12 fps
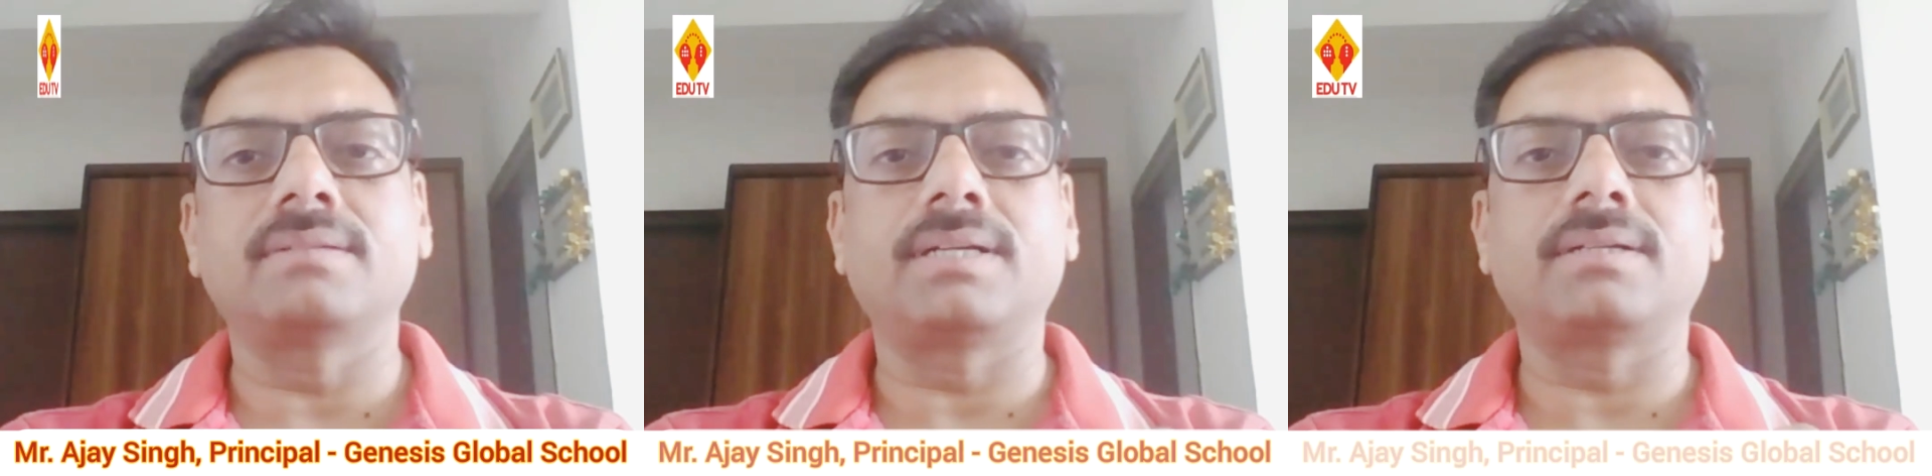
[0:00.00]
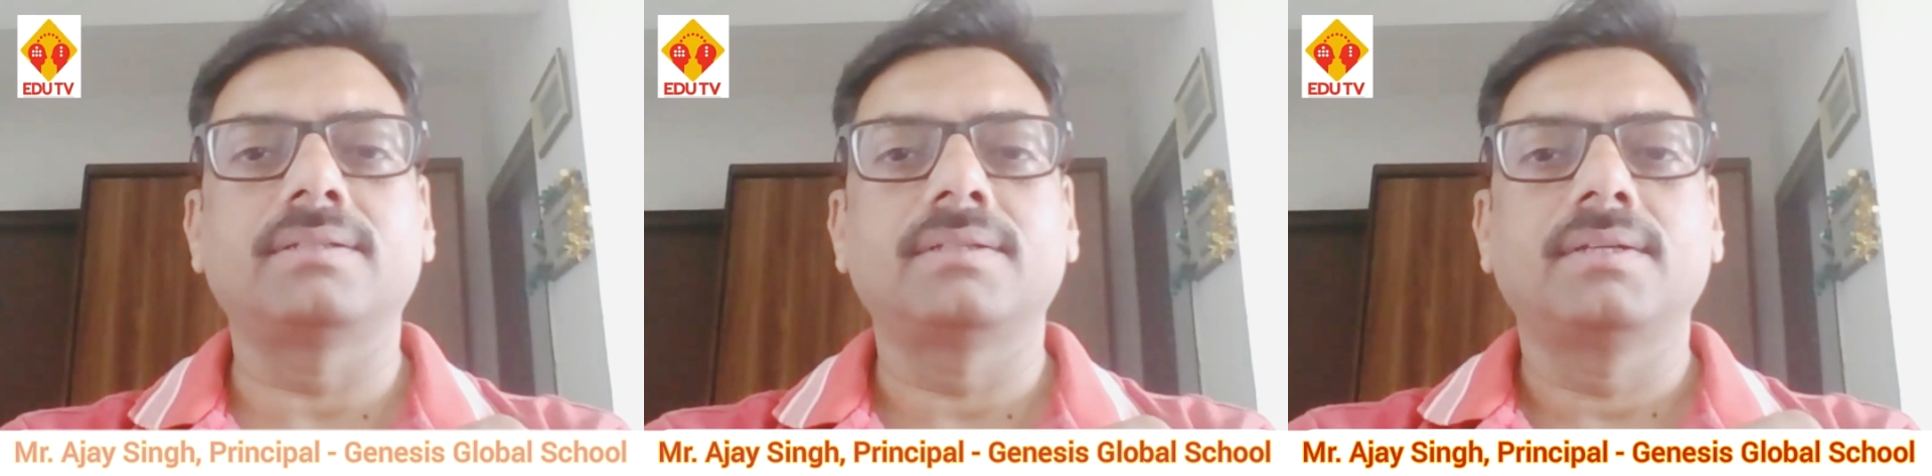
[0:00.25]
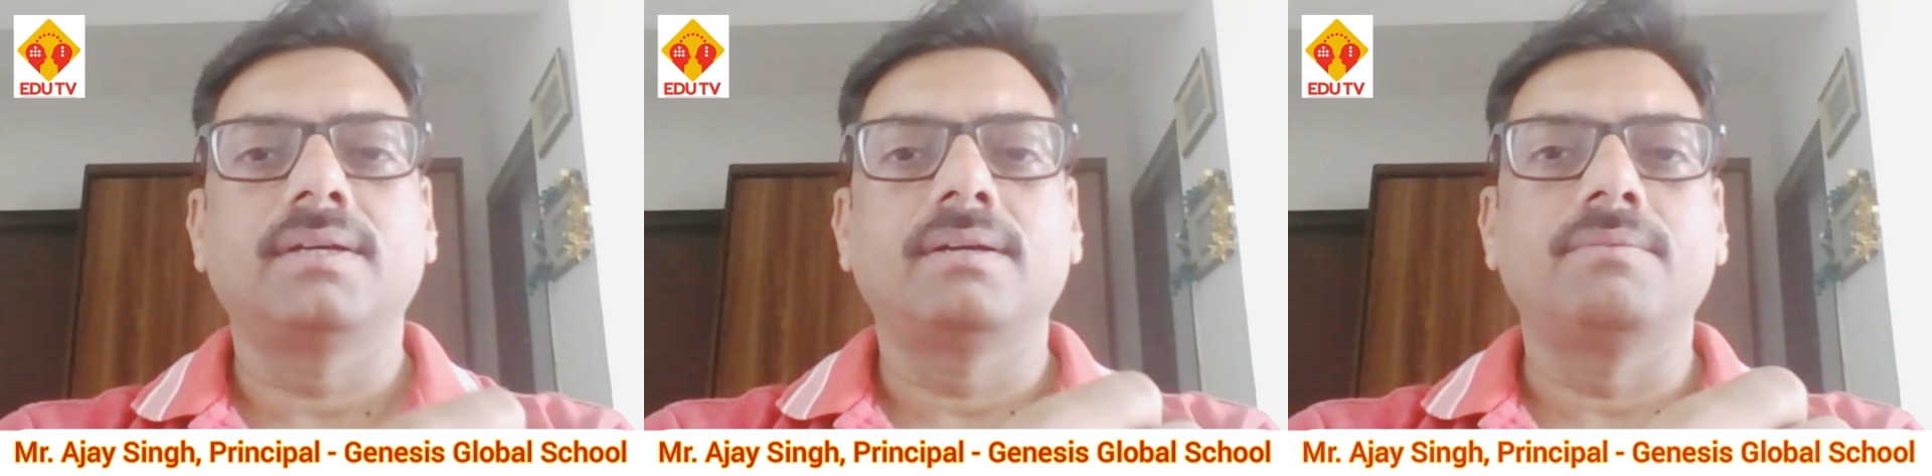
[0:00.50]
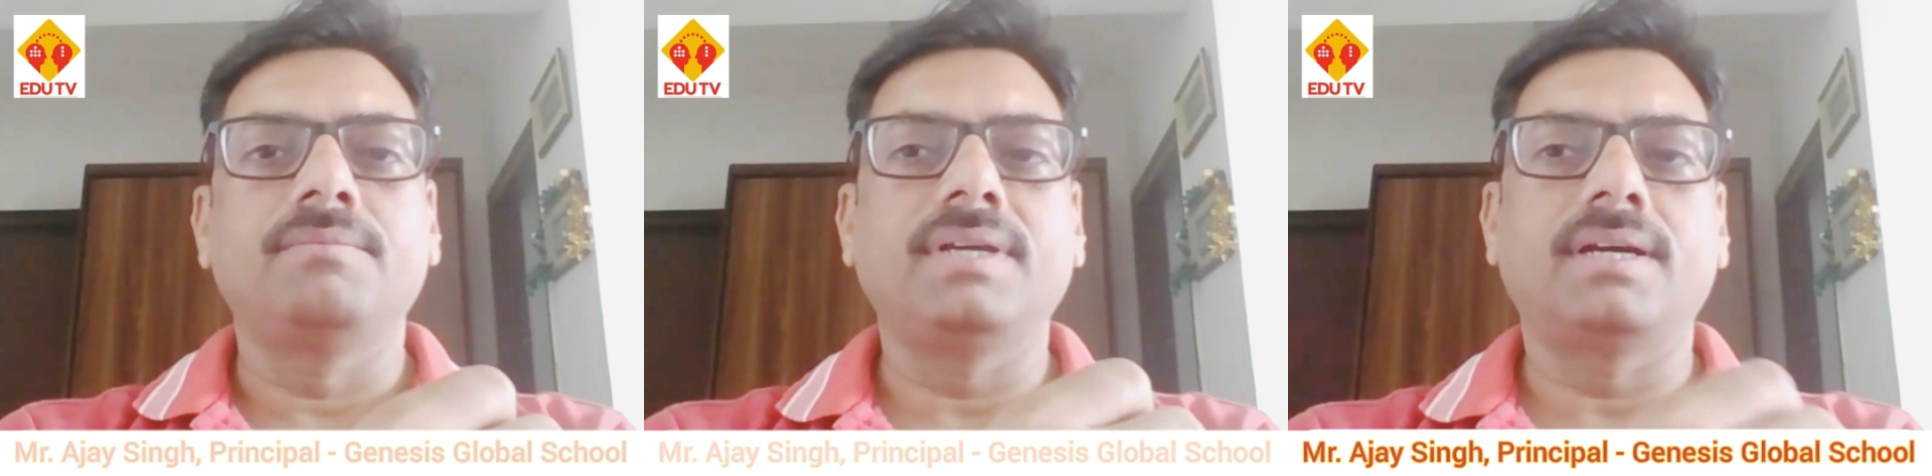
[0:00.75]
but
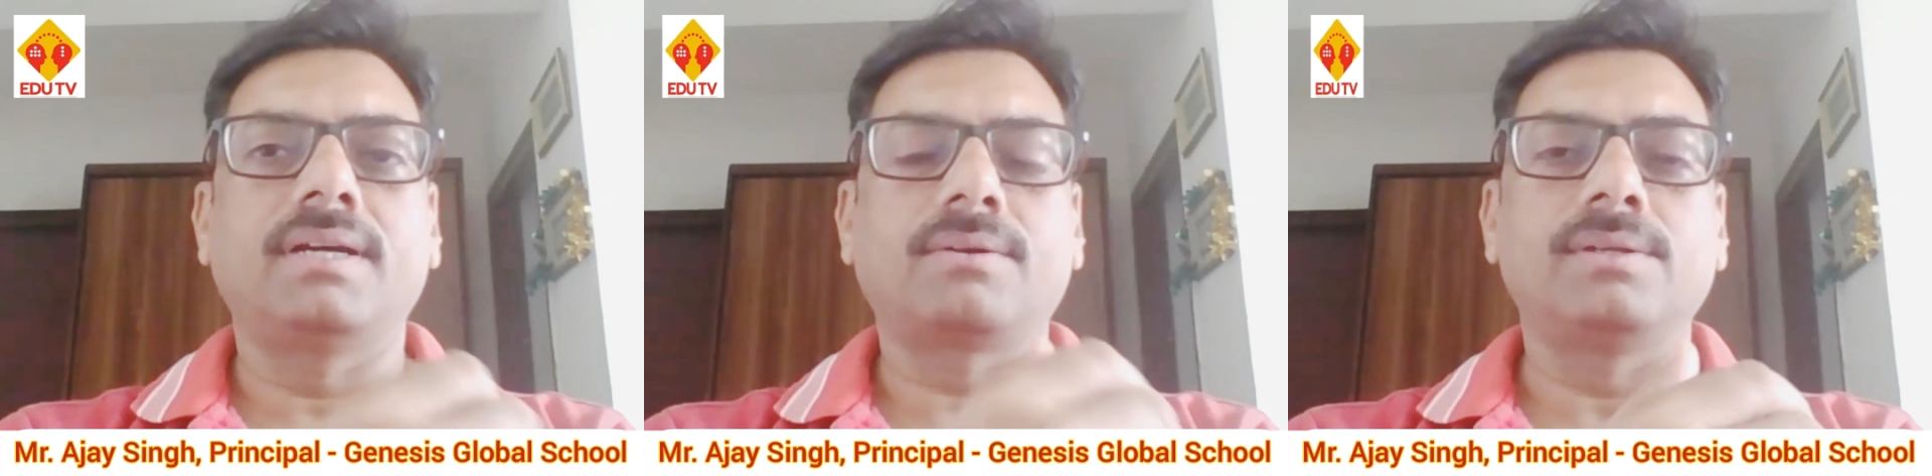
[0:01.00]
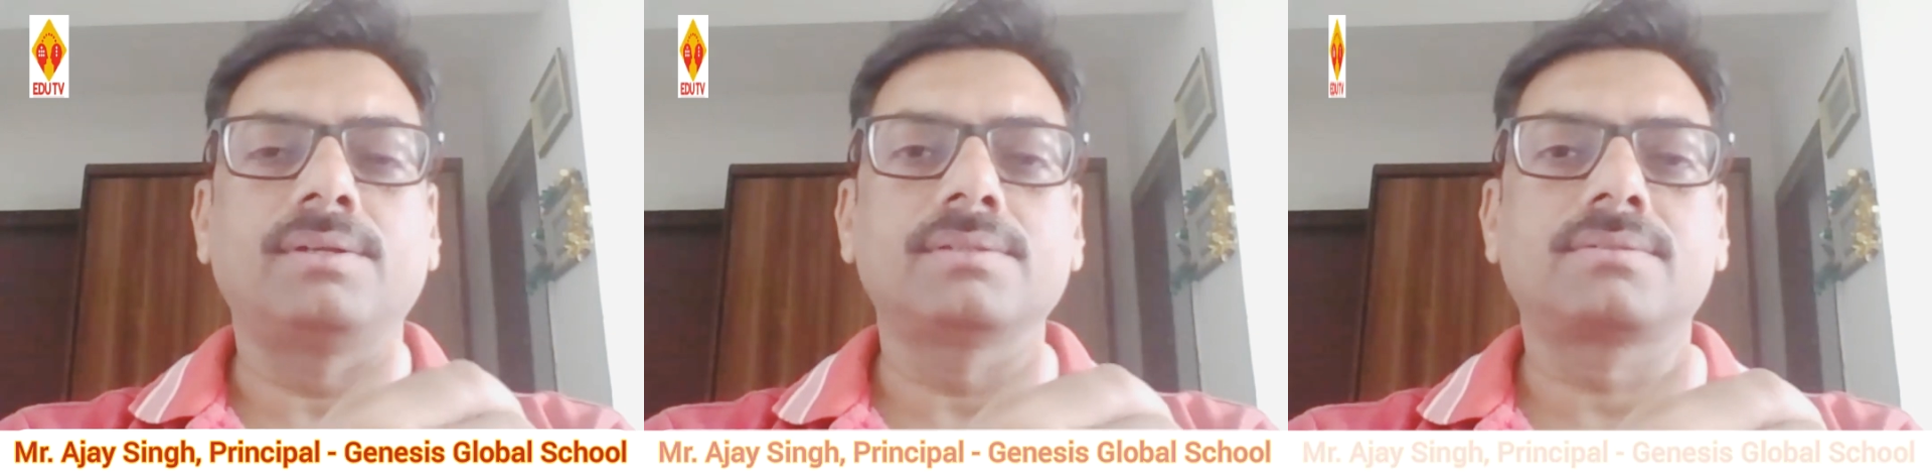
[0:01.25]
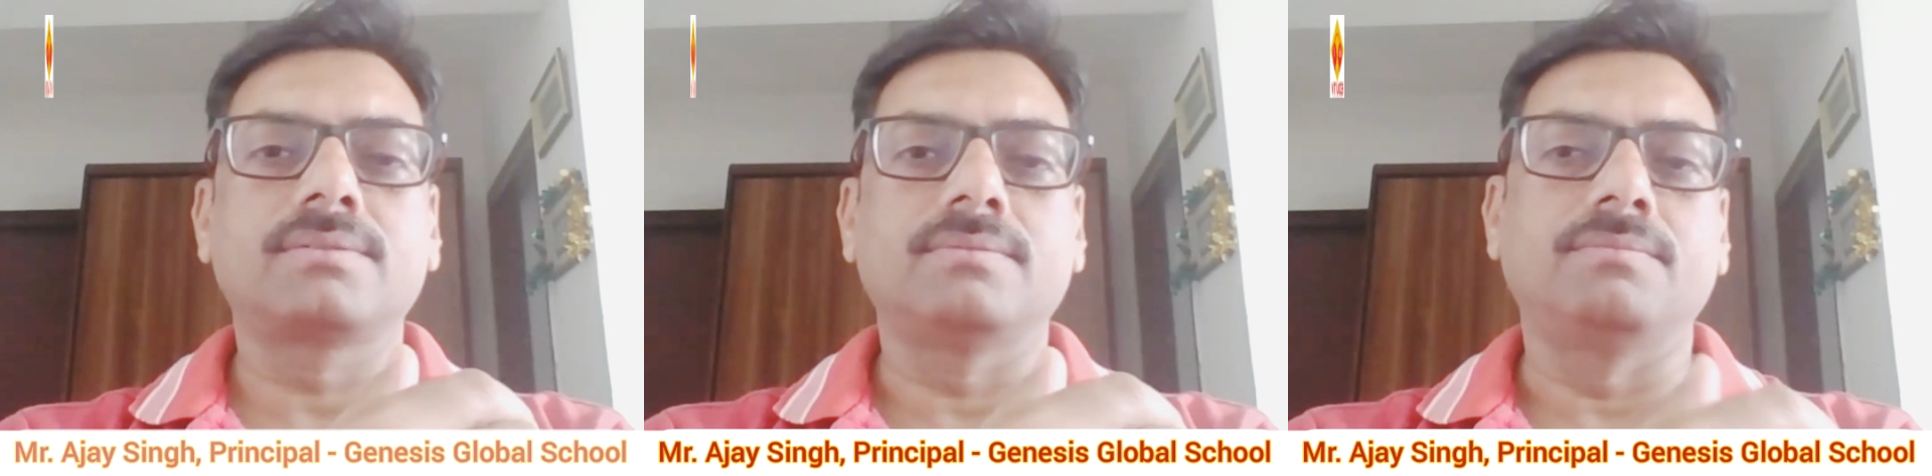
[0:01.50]
we are also,